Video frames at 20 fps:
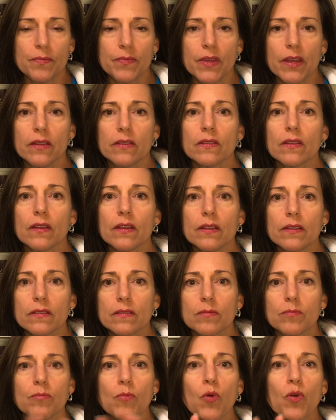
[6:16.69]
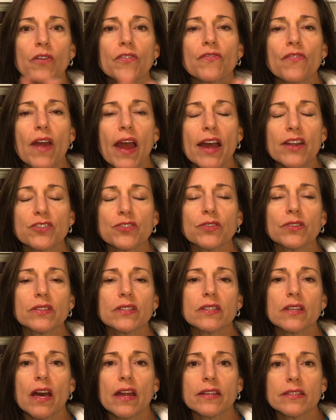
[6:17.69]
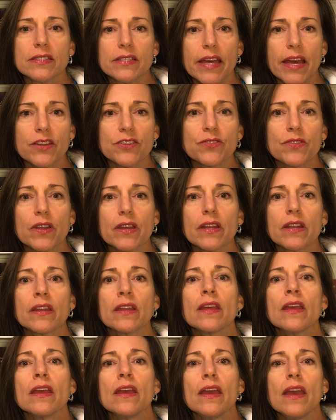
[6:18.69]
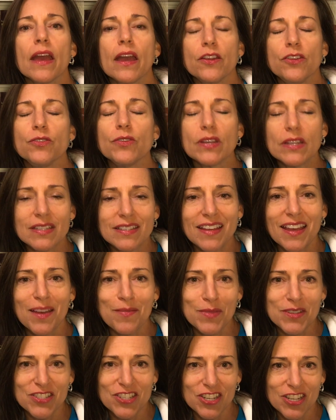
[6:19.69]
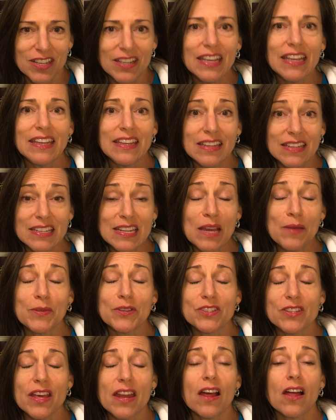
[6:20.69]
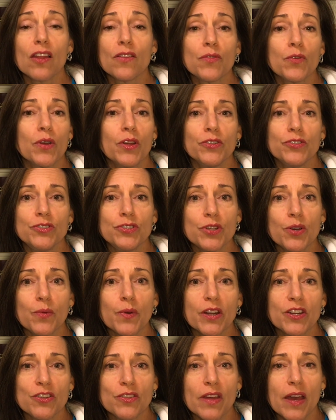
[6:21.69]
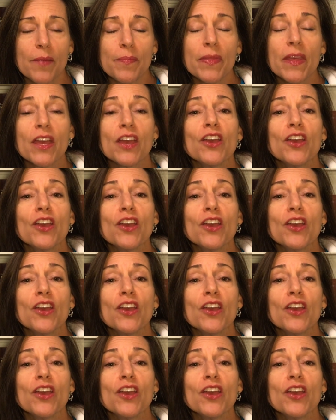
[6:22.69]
It's more fragile, it's not as saturated, and heat can damage that olive oil, and you don't want to do that.